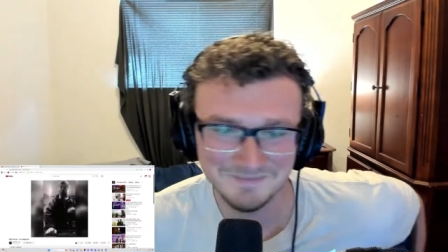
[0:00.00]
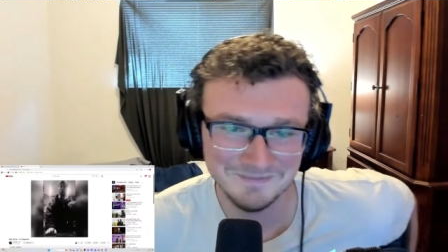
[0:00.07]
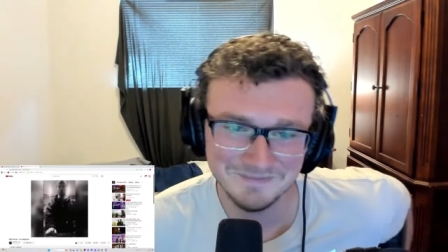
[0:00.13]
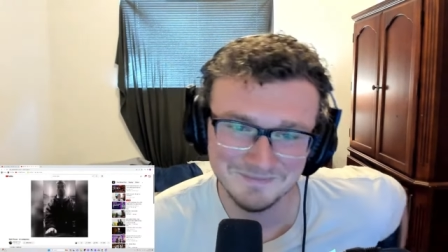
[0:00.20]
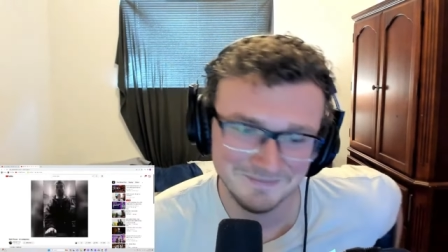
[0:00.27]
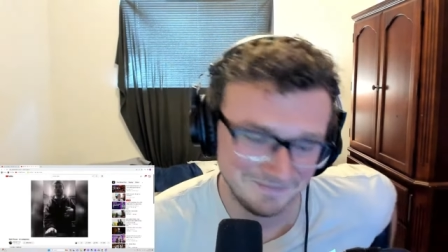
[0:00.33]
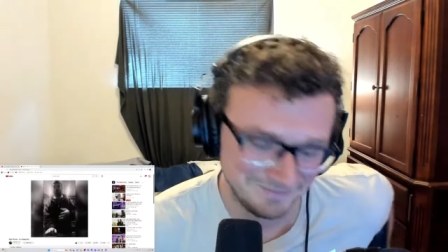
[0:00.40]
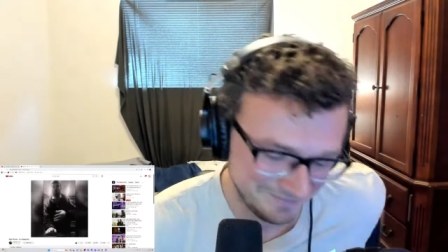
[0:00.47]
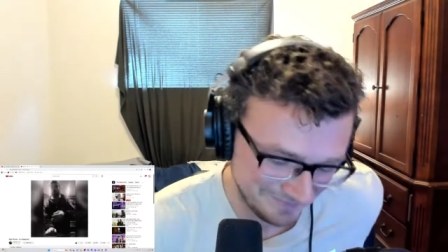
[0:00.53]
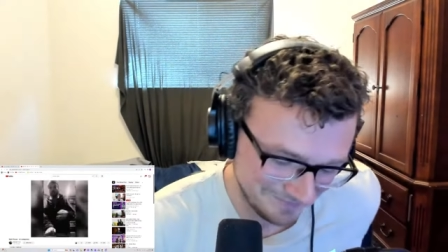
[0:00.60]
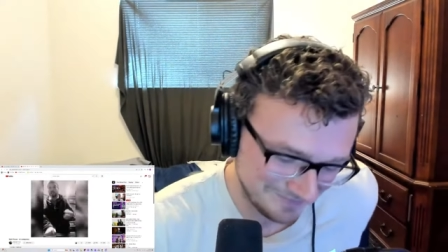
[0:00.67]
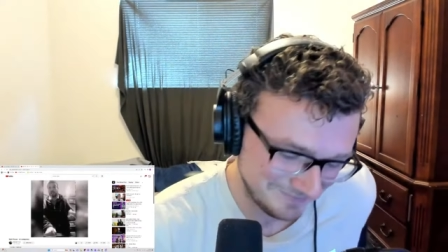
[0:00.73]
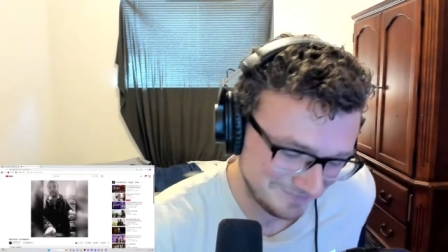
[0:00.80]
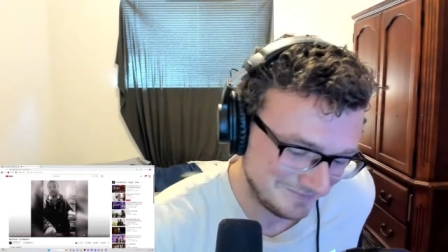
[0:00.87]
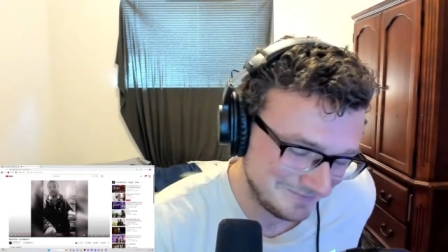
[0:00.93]
New
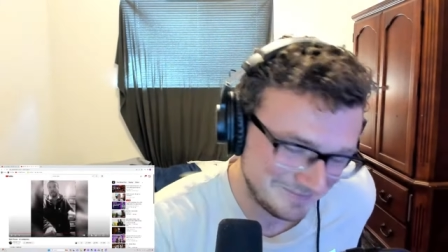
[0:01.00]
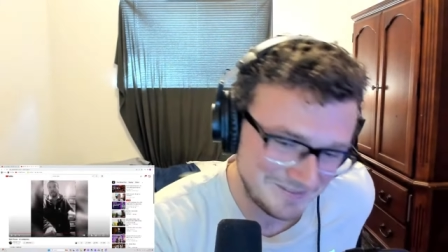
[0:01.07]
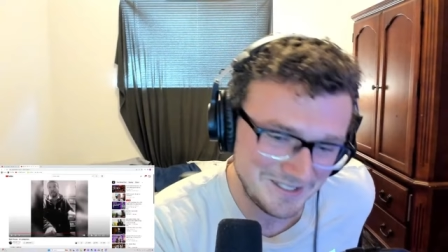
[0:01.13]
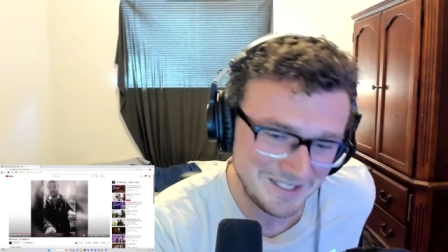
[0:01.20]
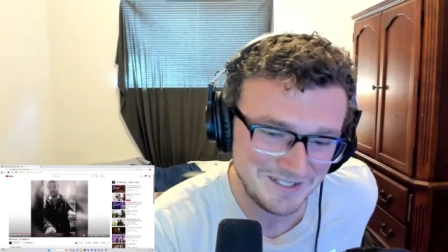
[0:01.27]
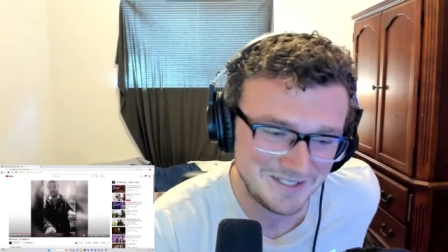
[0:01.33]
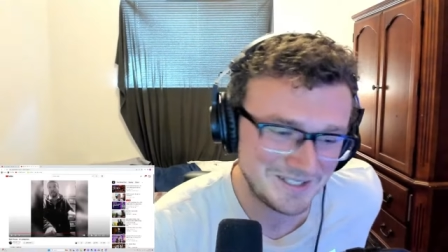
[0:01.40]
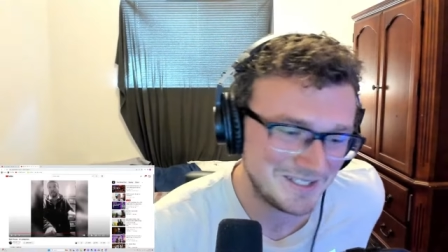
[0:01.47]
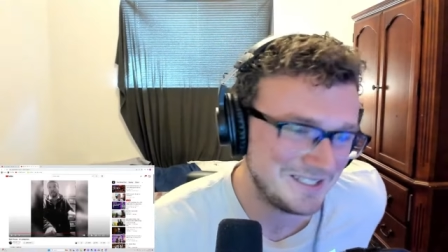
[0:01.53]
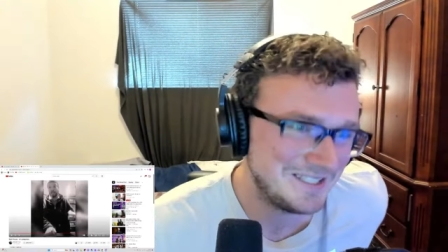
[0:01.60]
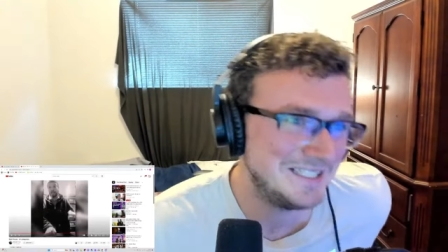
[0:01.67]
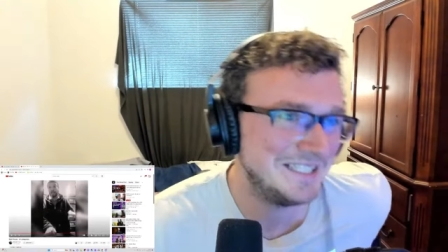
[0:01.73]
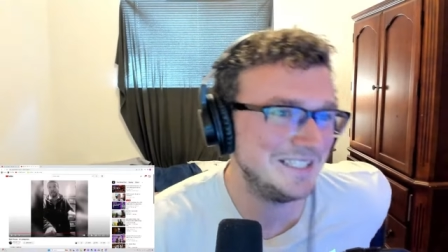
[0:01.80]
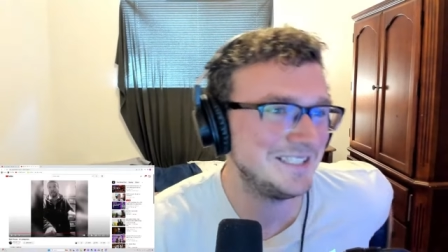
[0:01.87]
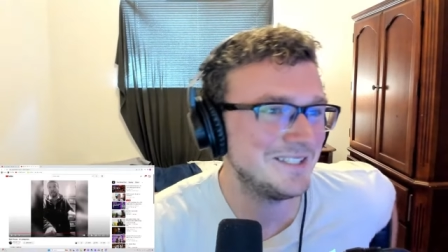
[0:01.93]
stories they. Do you see
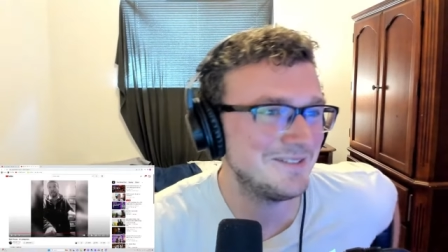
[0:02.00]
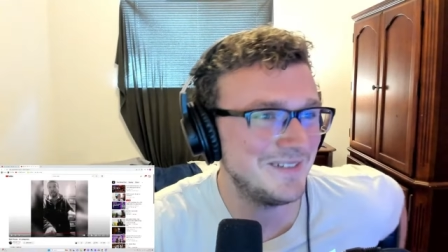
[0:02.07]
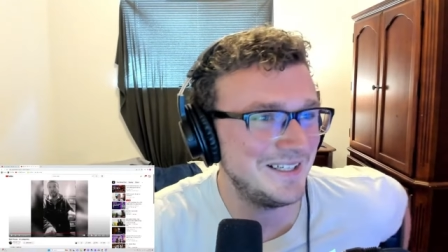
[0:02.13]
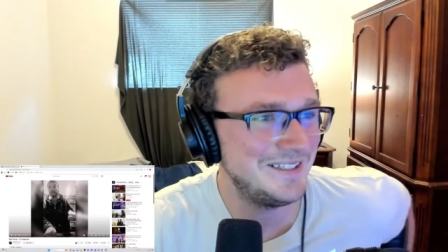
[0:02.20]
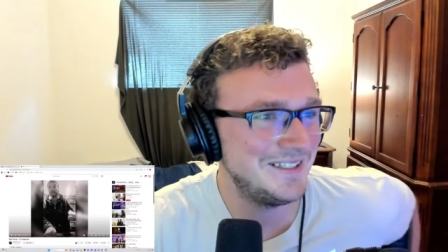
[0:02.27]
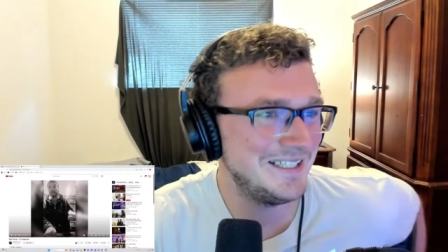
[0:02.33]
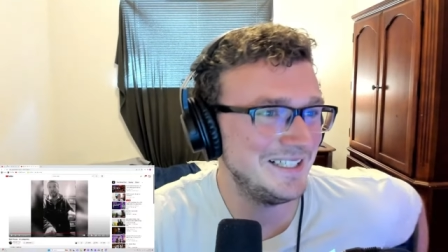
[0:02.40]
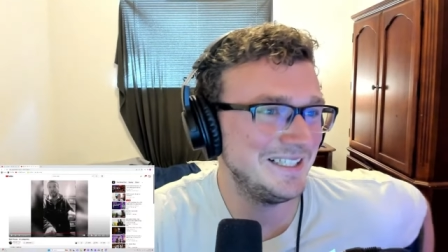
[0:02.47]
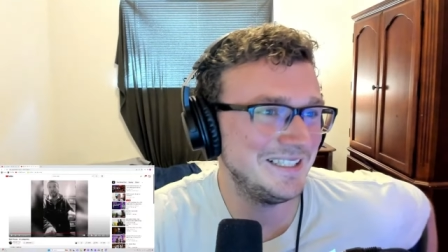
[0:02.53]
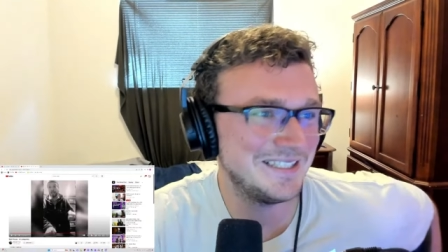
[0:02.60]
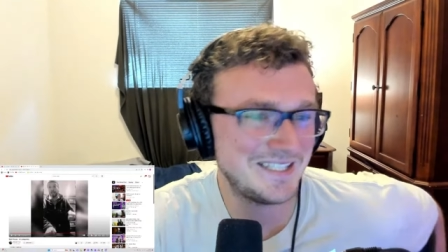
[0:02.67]
an end to my reign?